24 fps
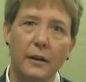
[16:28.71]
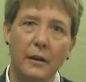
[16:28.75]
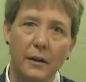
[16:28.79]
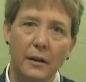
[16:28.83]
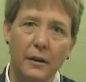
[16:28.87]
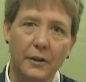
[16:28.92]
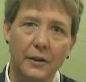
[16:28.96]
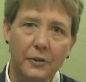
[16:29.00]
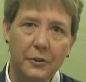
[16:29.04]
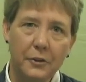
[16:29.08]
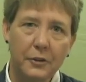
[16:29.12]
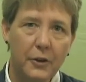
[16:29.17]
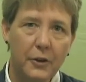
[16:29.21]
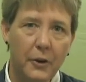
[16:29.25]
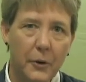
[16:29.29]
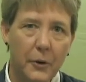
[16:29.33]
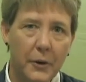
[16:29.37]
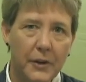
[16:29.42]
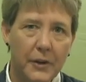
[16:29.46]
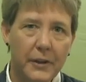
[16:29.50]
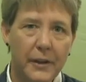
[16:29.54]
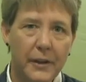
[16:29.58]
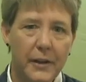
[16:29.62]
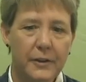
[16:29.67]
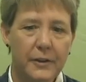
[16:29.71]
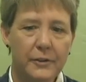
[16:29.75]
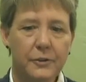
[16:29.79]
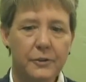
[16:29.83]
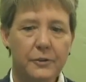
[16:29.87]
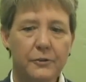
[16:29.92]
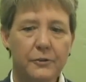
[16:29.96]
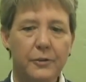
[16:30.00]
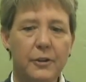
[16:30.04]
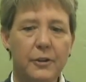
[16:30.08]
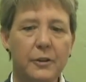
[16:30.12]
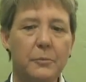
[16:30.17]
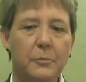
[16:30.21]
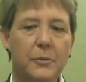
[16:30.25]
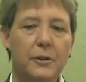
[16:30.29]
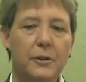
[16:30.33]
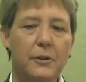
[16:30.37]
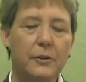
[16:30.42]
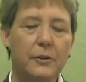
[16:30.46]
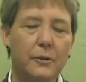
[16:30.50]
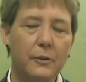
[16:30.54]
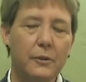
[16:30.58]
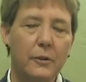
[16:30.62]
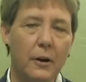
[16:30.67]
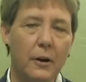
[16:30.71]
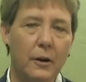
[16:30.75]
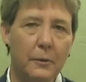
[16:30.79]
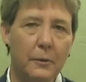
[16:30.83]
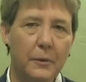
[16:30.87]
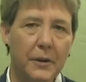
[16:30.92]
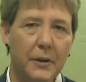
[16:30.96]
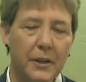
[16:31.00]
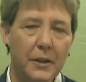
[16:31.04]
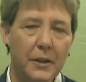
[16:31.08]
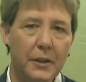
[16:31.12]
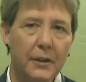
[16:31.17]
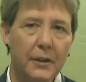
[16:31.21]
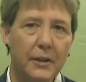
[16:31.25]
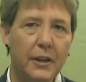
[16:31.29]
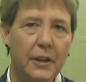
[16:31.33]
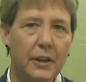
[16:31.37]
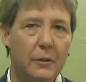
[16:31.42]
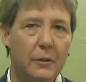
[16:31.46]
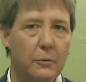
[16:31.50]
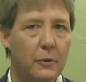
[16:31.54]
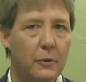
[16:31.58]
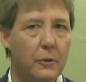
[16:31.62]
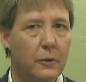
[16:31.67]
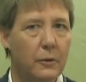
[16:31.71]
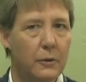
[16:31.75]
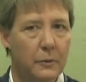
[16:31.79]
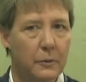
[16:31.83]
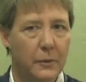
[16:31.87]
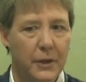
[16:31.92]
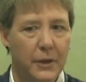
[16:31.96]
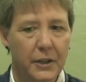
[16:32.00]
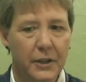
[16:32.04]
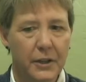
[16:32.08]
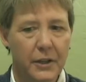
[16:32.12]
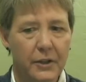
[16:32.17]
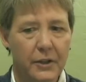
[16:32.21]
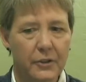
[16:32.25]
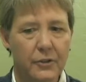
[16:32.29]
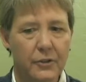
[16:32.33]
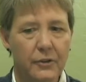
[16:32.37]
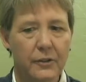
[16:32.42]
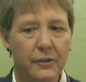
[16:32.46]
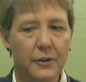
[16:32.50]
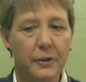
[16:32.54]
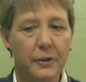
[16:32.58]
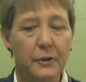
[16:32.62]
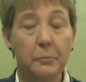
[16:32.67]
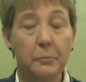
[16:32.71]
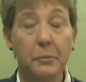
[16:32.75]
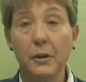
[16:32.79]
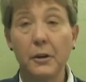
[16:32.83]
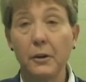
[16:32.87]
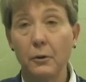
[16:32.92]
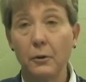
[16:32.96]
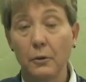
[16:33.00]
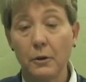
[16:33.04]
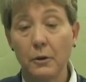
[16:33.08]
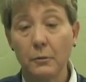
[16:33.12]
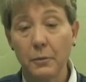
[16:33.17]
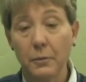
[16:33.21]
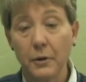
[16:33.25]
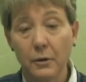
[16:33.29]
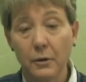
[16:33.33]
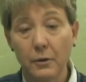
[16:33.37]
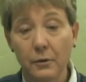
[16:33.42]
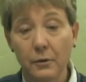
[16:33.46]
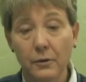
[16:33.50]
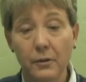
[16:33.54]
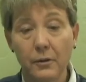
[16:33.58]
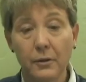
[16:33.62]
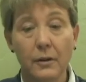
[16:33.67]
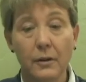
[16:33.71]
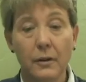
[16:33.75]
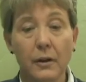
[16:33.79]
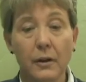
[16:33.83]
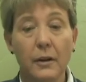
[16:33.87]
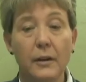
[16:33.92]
undergoing cancer treatment, you're already in chemo or radiation therapy, or both,